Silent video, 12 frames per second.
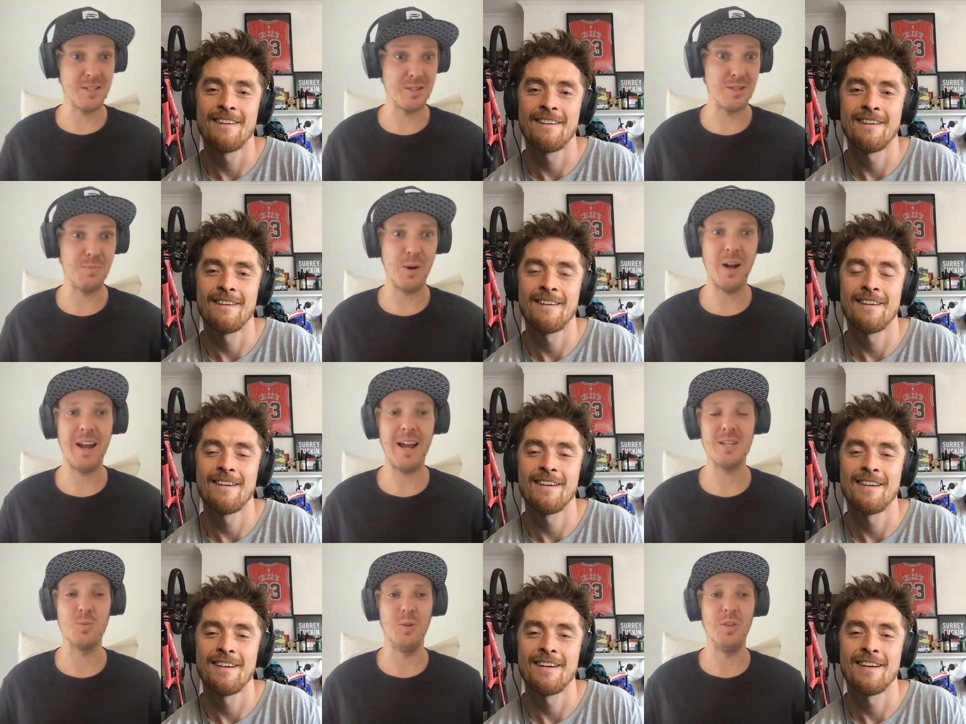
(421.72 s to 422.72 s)
Speaker 1: to the
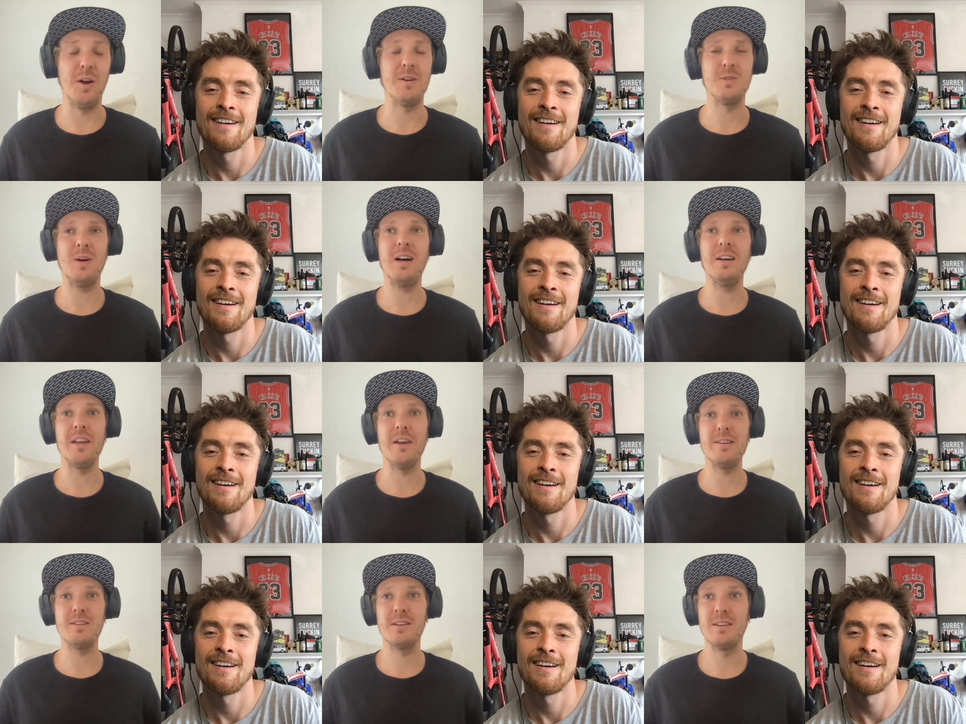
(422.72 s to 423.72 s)
podcast will know as well. You know,
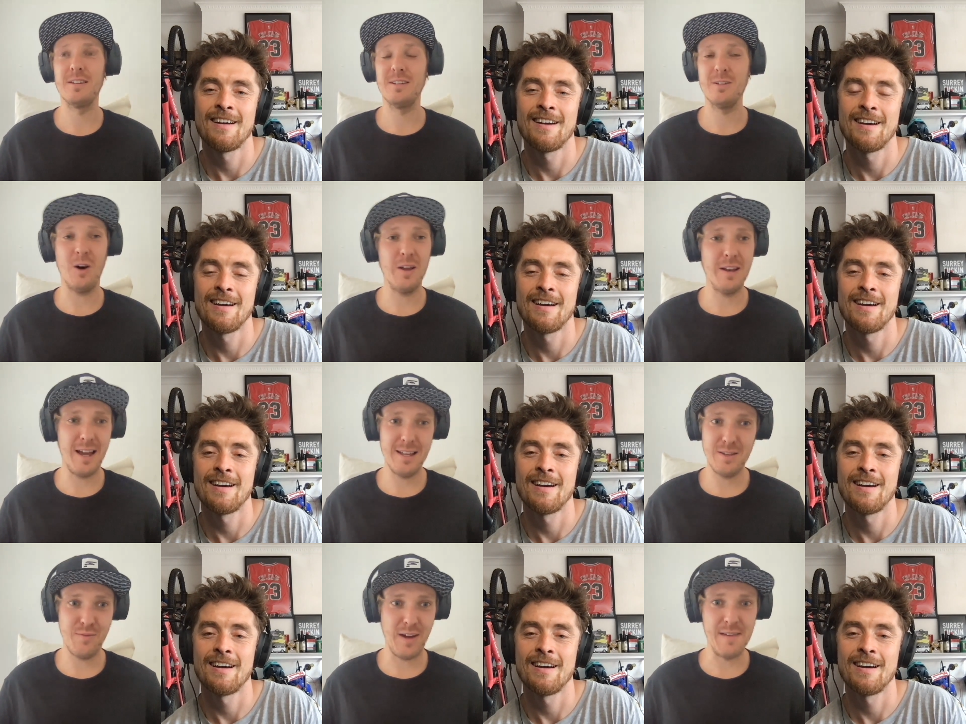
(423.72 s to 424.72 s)
he's got a nine
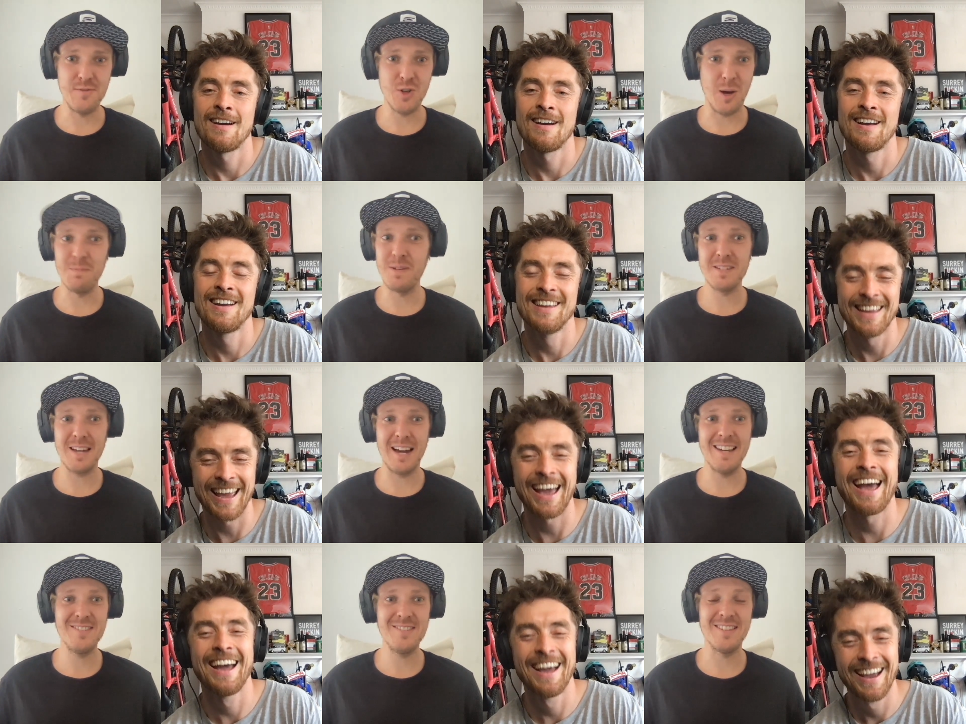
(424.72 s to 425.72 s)
to five job. This yeah. guy
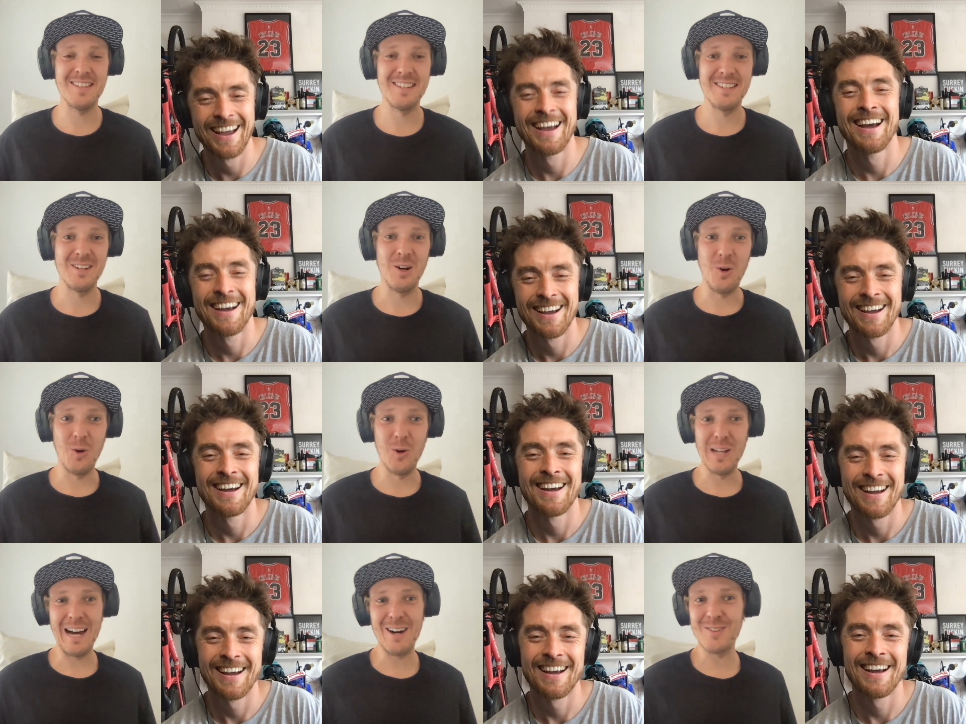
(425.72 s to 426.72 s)
isn't
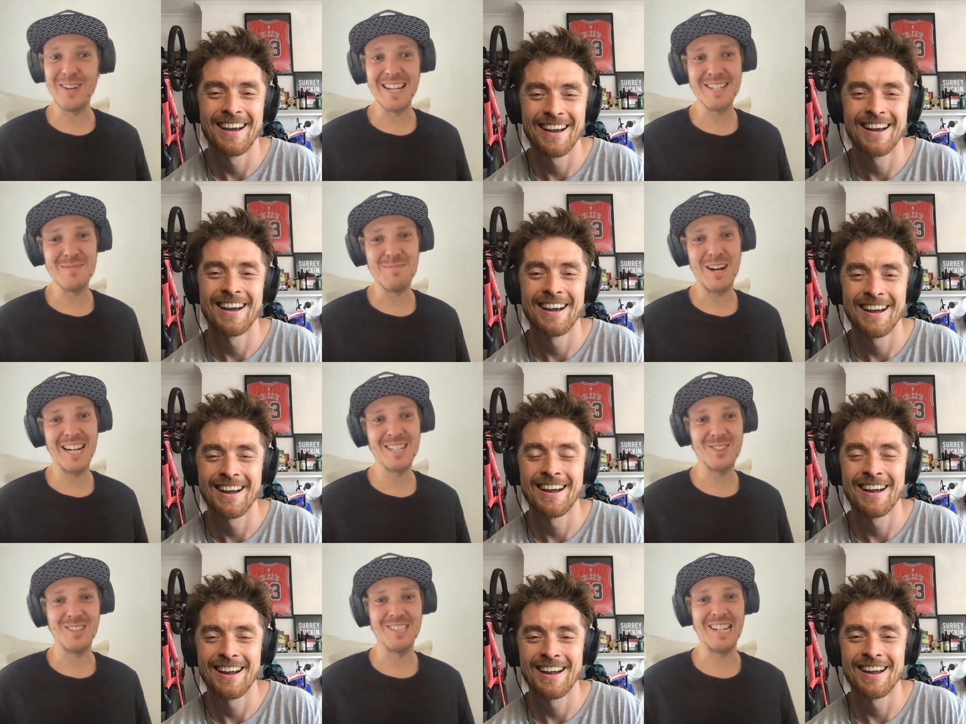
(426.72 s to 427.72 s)
all out racing
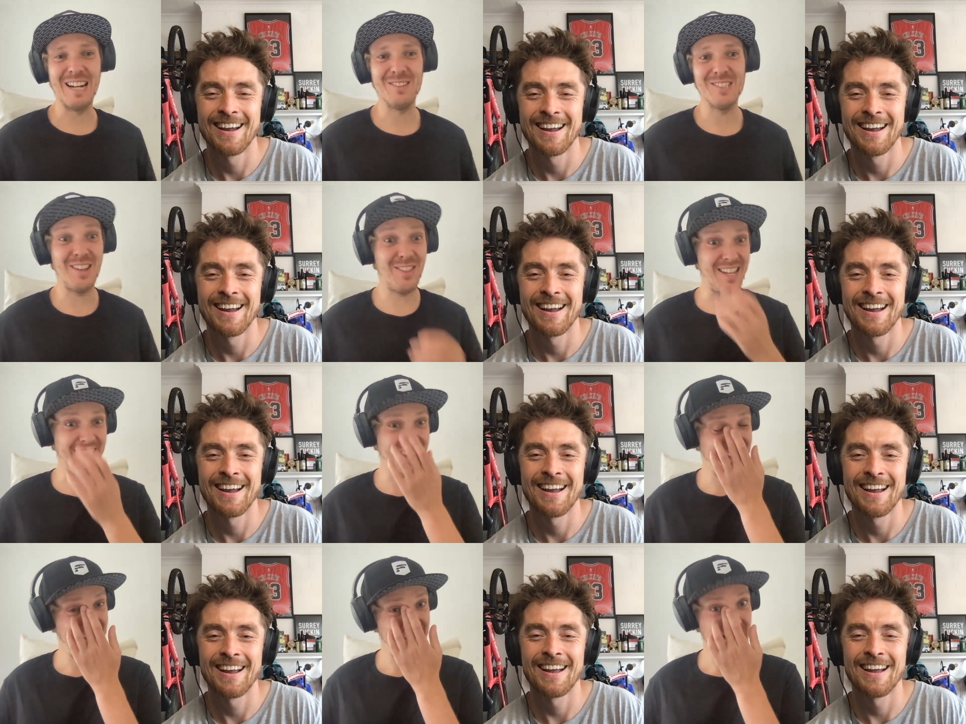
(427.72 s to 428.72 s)
bikes all the time. So I think,
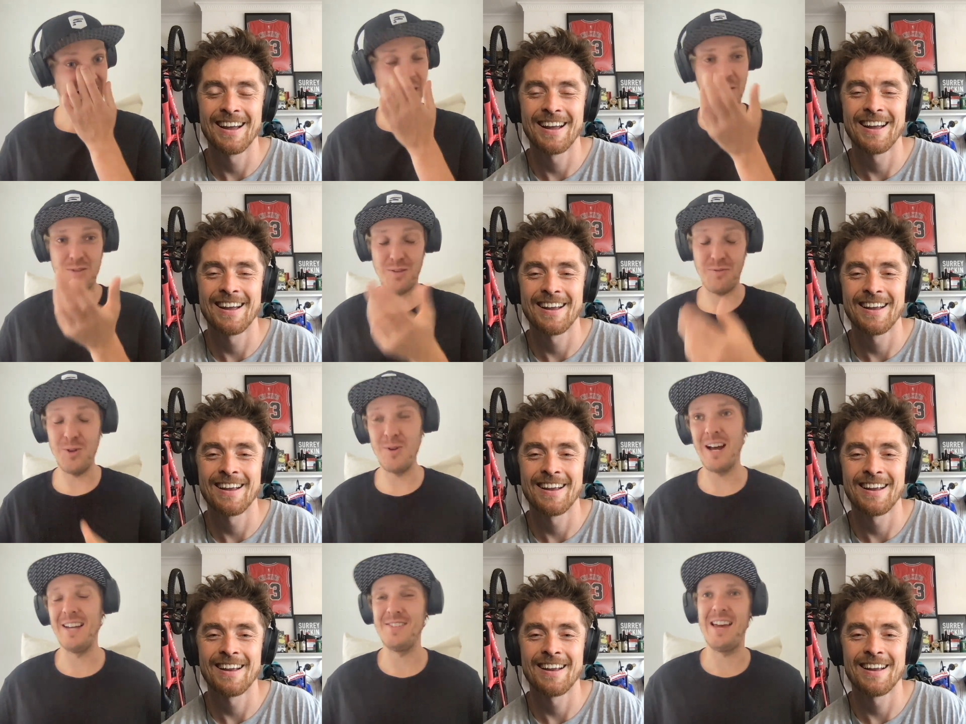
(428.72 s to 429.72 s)
I know there's a few
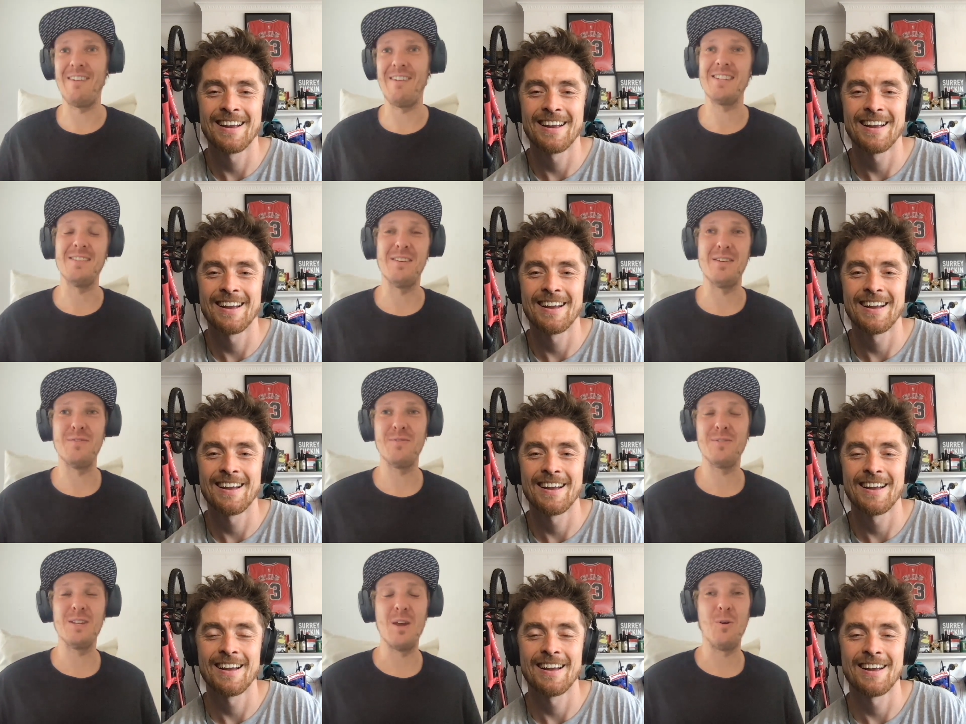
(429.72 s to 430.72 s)
guys there actually that have,
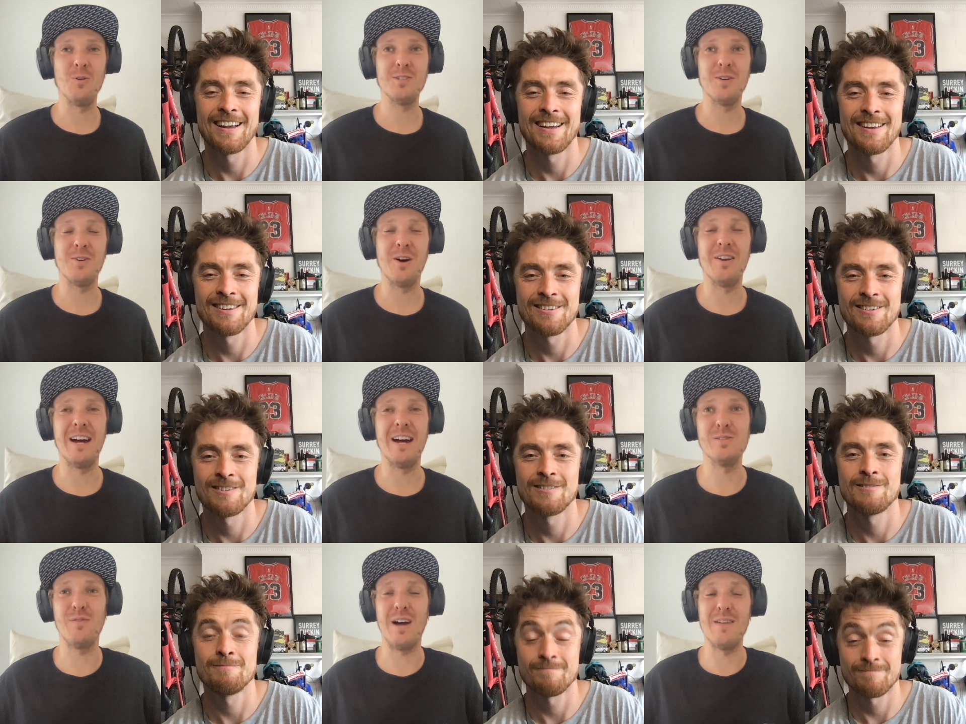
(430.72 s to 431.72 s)
you know, also got nine
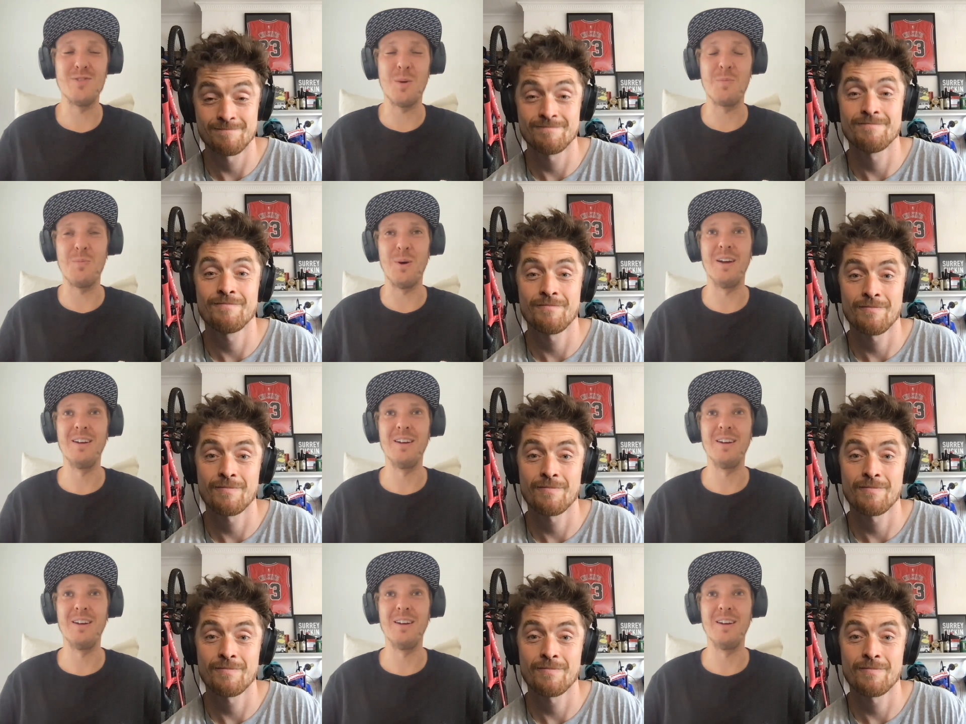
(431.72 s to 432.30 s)
to five jobs, but